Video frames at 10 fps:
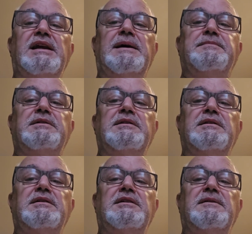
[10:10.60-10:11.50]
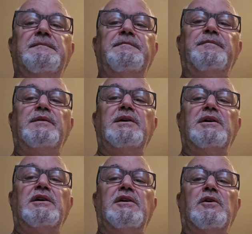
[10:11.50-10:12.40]
camped at
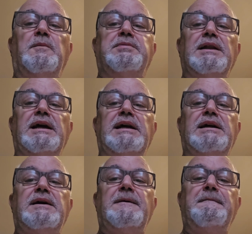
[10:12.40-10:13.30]
Hope Lake,